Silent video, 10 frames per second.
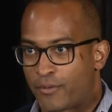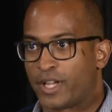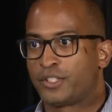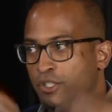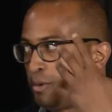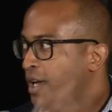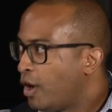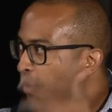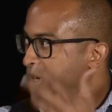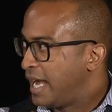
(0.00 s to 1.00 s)
Right? So you do a
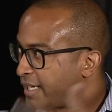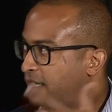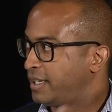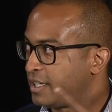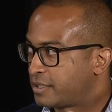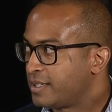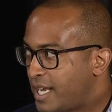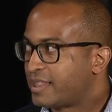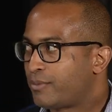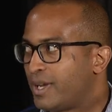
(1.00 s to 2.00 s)
whole inoculation. Mm-hmm. I
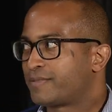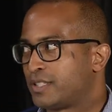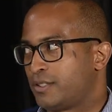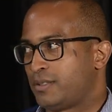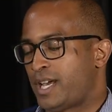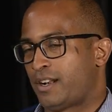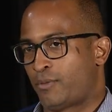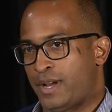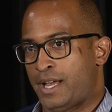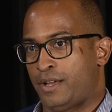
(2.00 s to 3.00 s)
think we have to do that
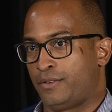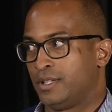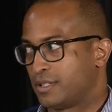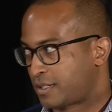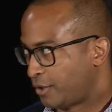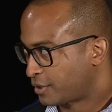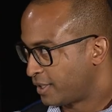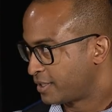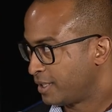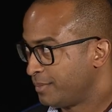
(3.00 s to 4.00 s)
around
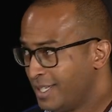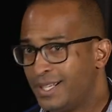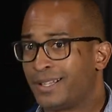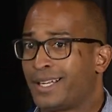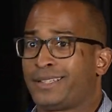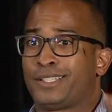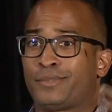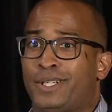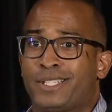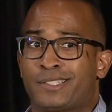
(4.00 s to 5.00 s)
socialism. Yeah. Like, this is
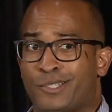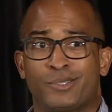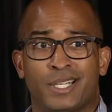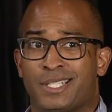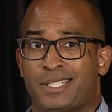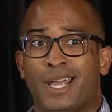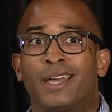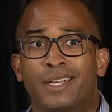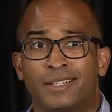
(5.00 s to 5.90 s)
what this dude's going to say.